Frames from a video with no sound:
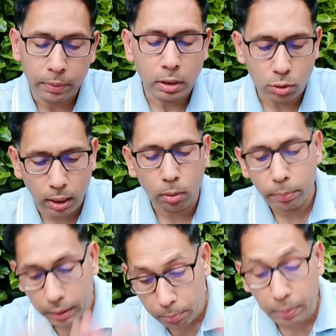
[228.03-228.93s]
So that will
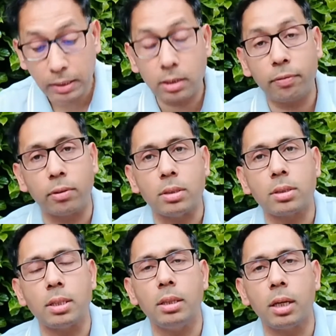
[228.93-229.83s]
make a big
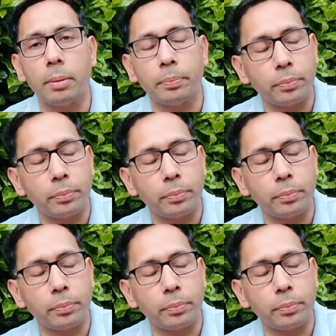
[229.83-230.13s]
difference in the